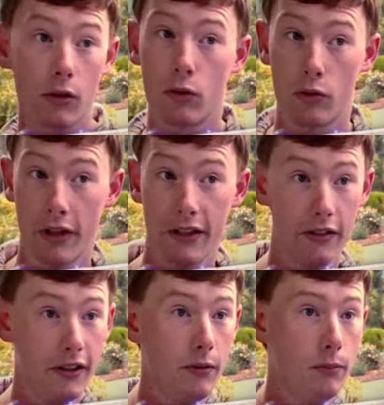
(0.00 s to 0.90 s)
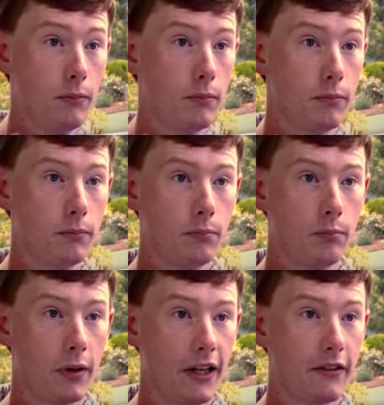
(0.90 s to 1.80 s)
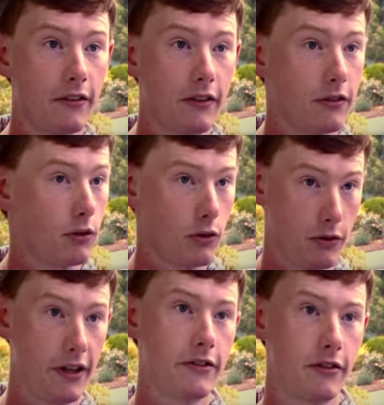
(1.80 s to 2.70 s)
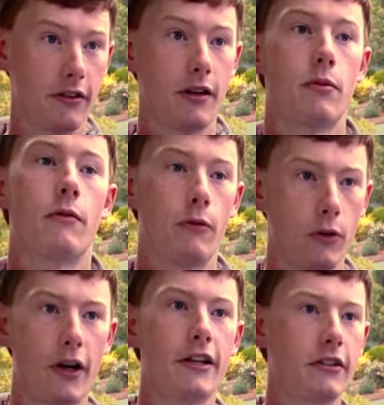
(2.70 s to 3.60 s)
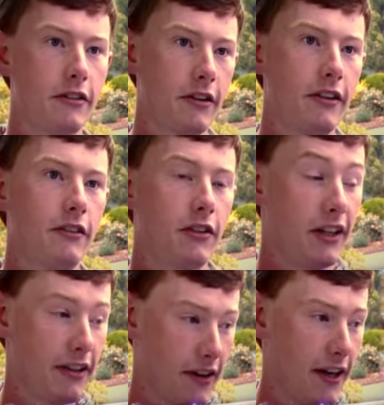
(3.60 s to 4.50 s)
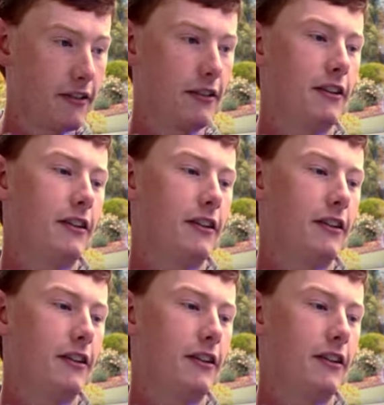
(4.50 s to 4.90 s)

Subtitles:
Not all trades need them, but there's a lot of trades that they prefer HSC, so get that